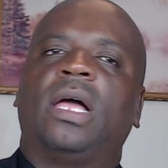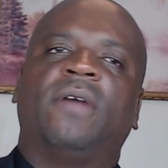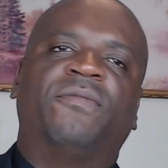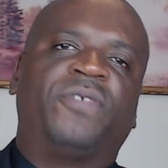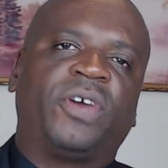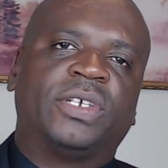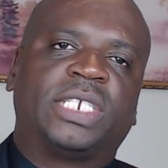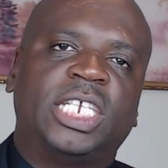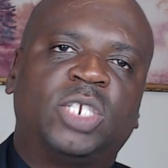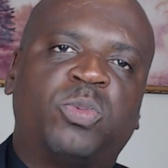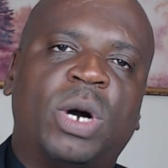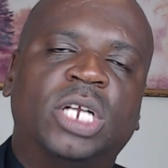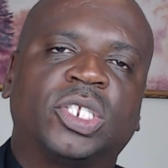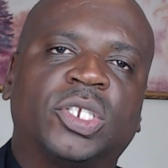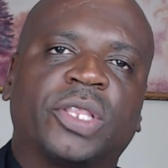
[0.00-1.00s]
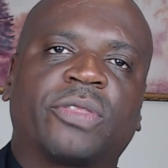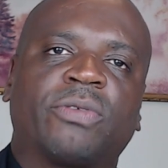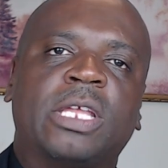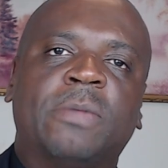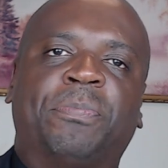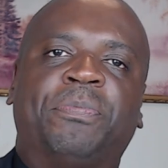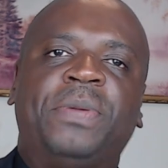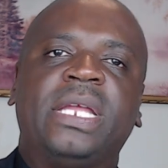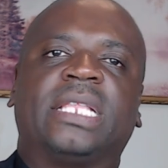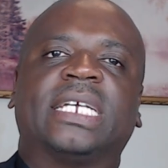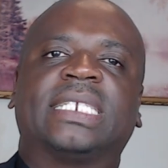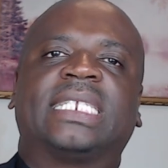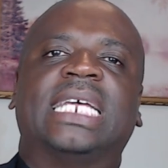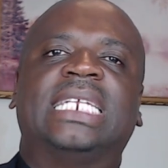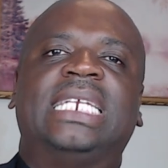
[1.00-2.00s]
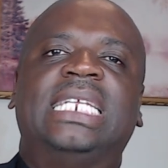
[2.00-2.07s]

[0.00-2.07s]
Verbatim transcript: verses 1 to 3, Peter says,